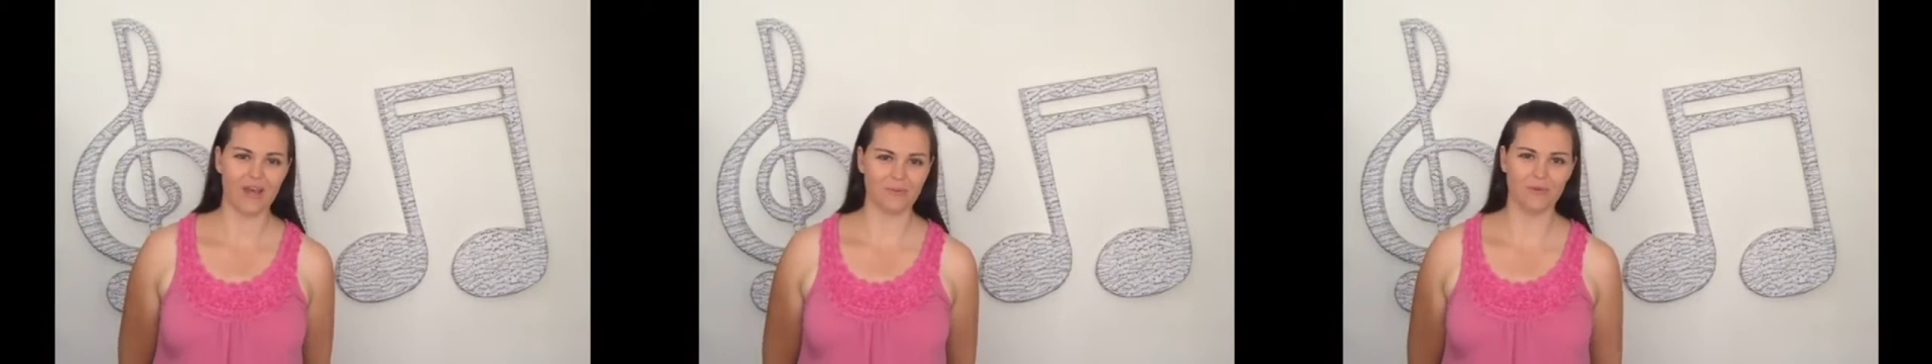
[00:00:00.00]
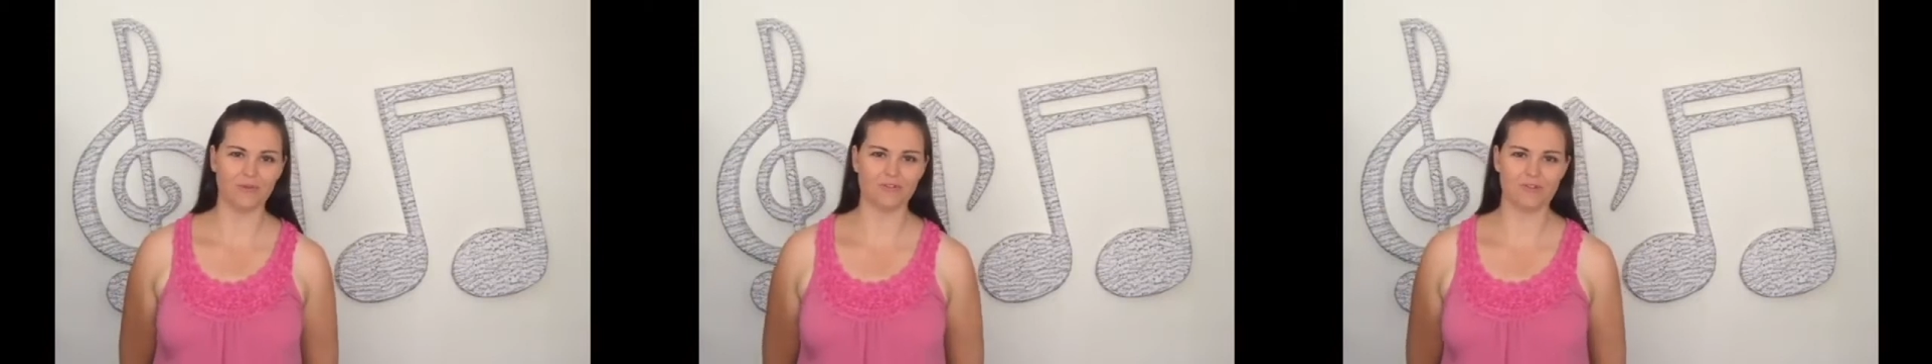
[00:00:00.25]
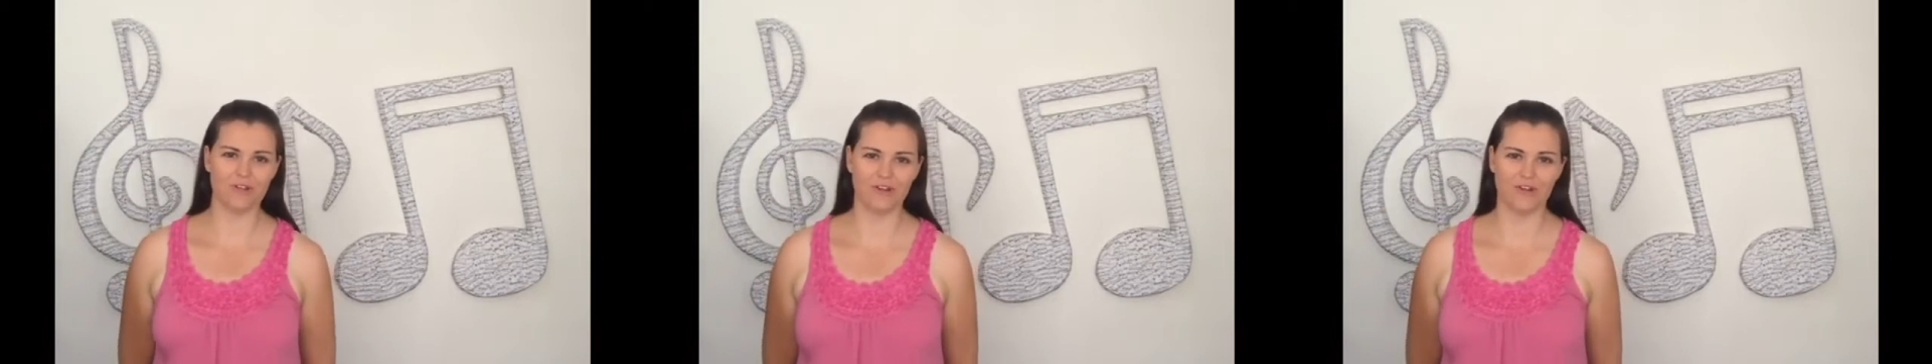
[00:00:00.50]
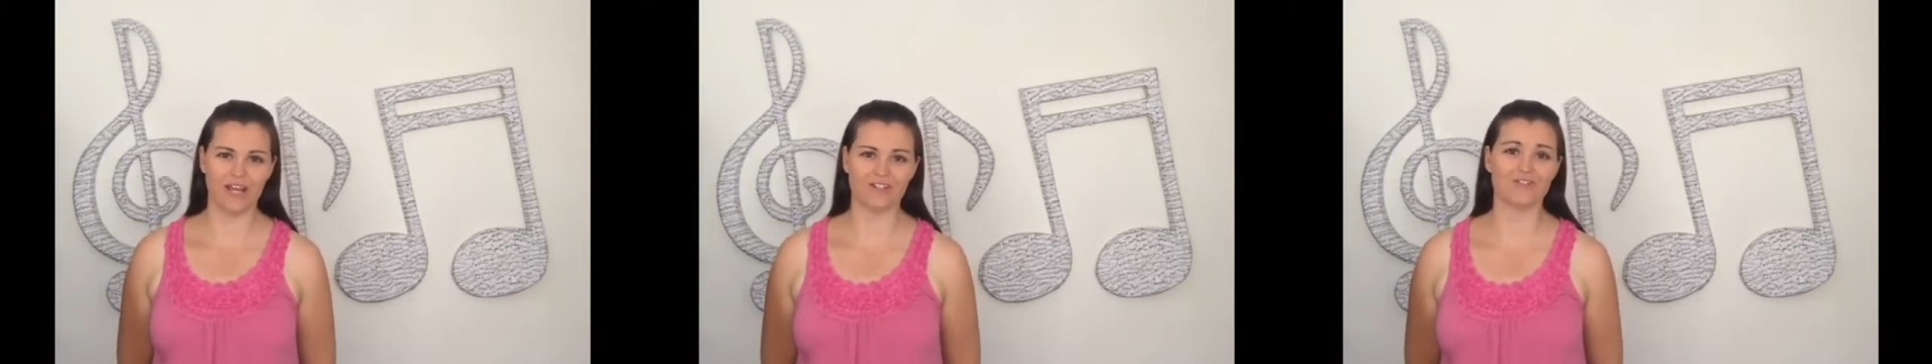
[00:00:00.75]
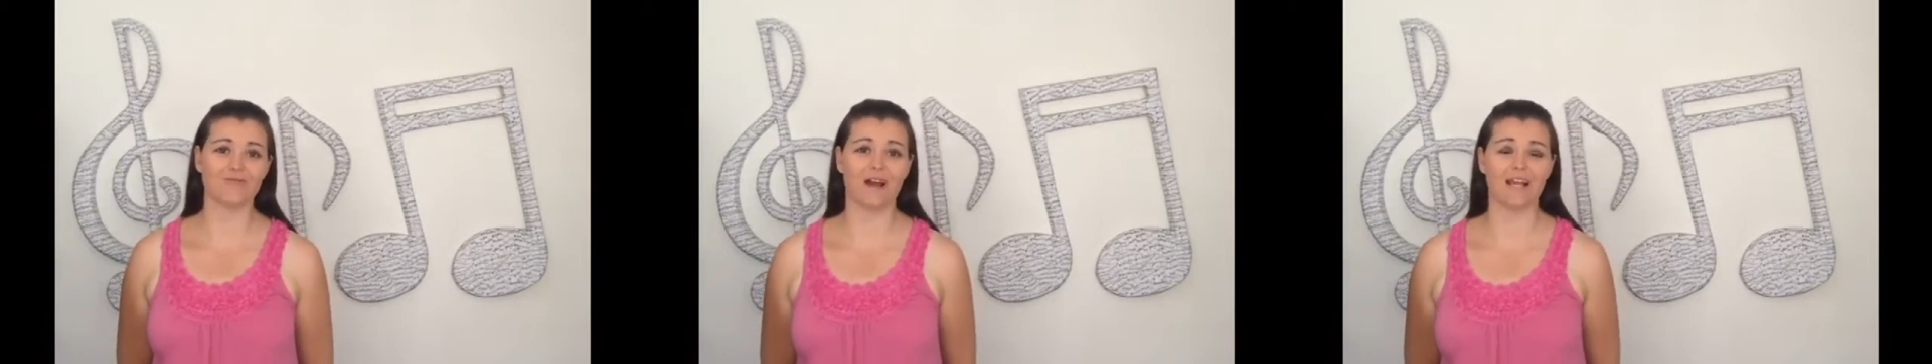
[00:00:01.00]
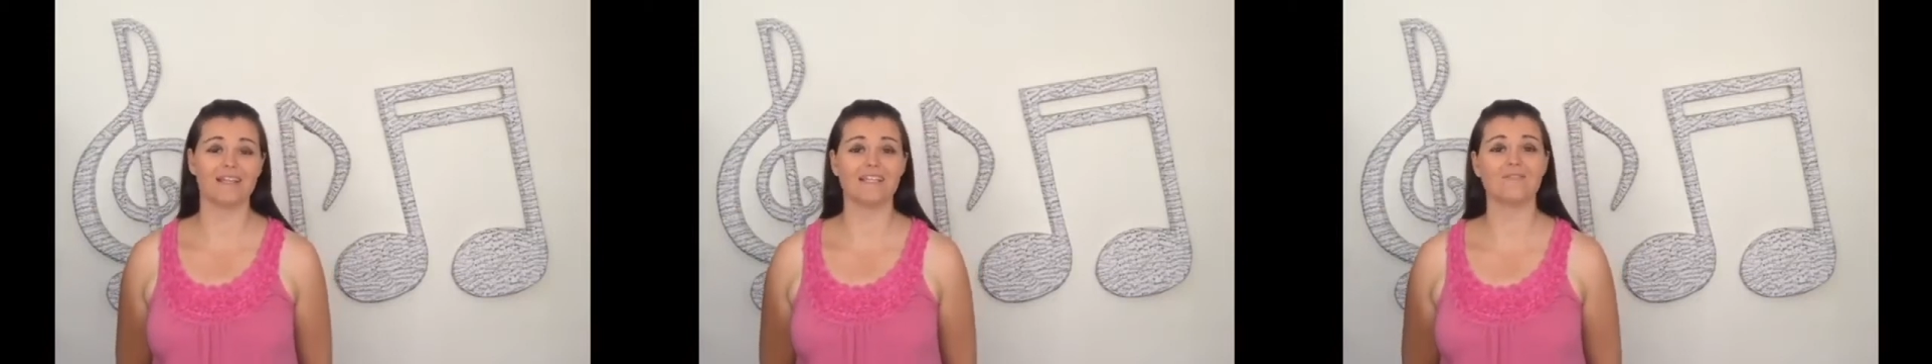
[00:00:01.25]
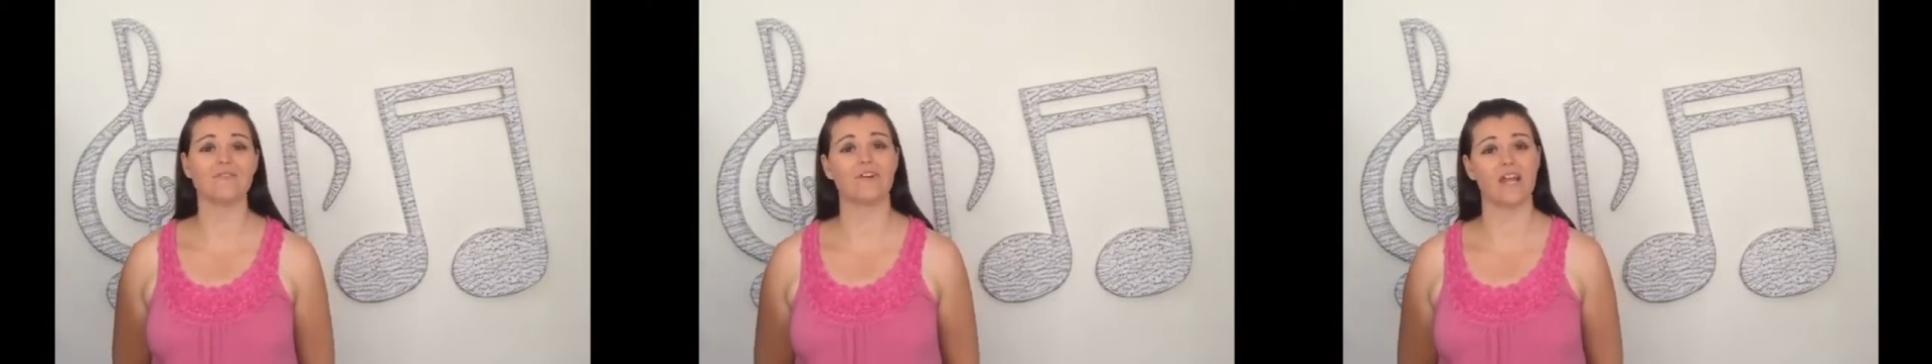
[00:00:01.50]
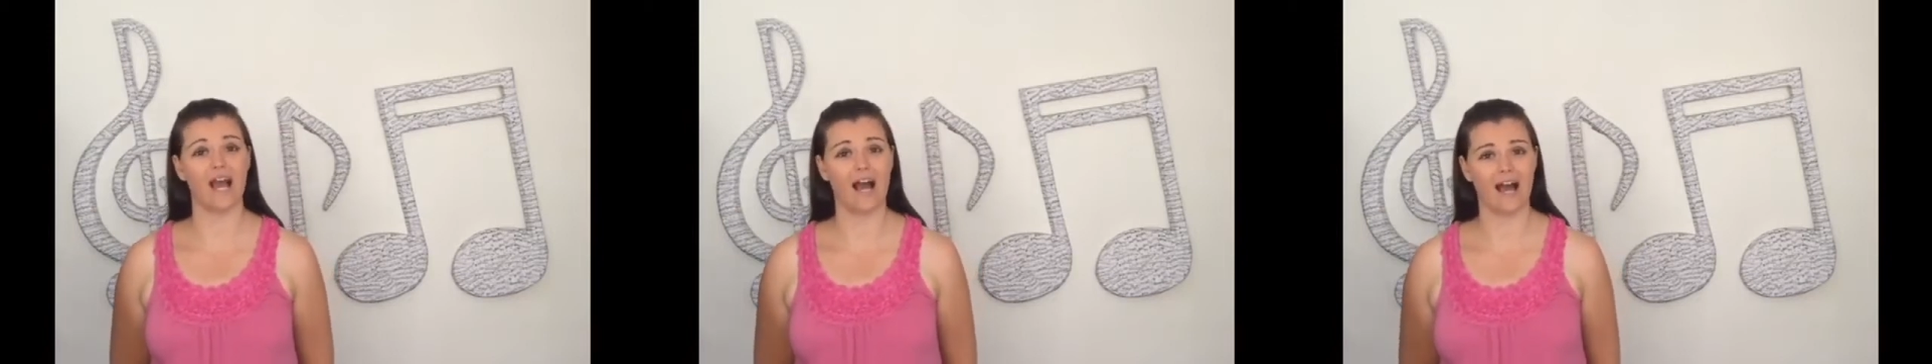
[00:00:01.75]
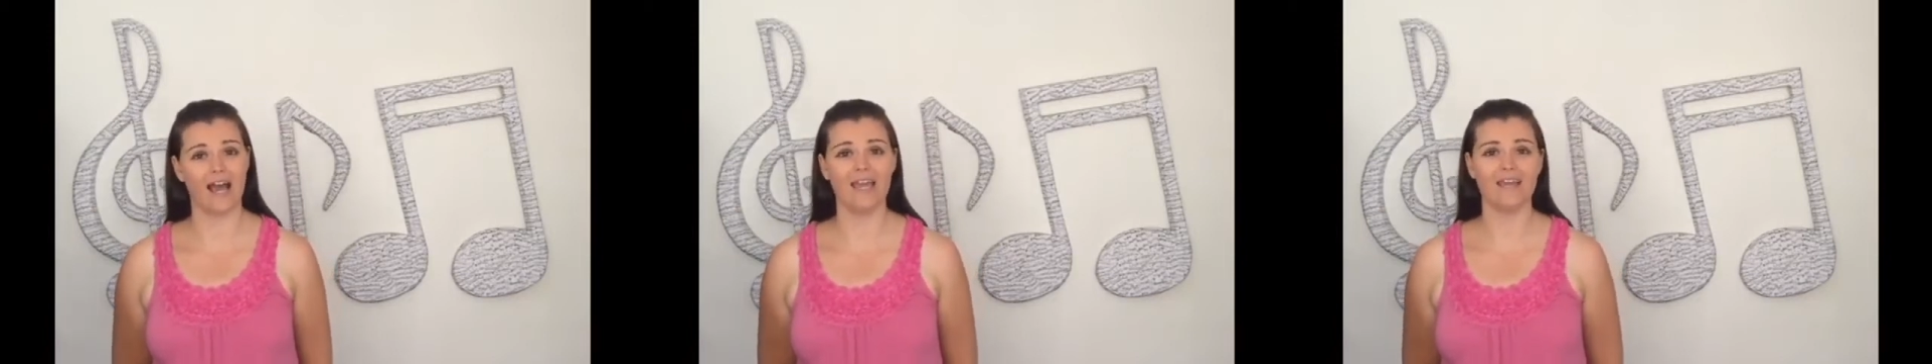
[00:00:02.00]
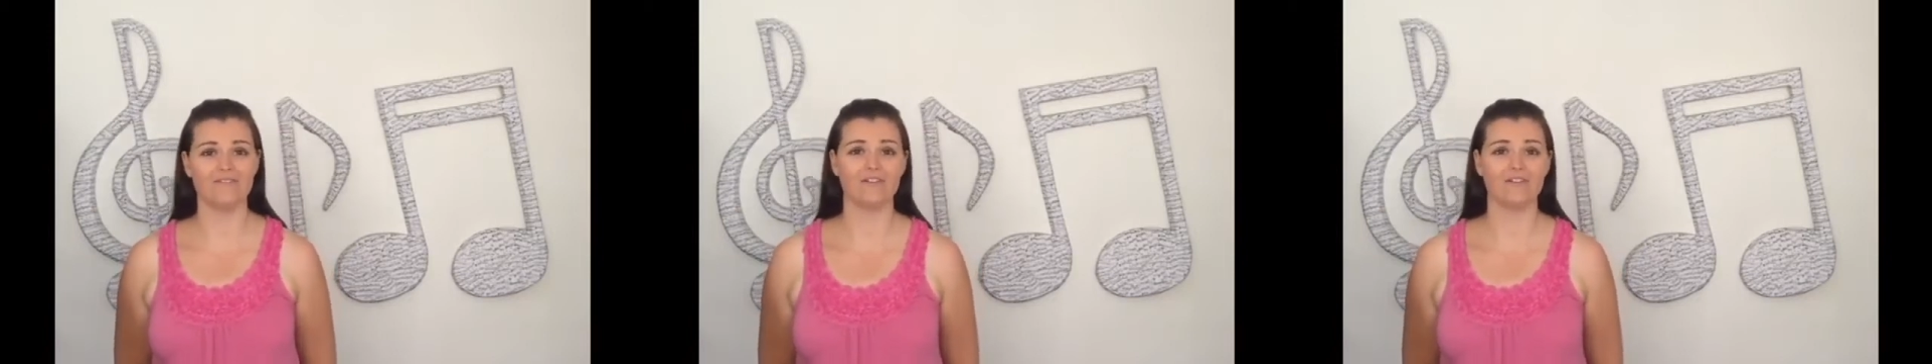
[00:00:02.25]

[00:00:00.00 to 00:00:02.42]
and we will learn how to write these very high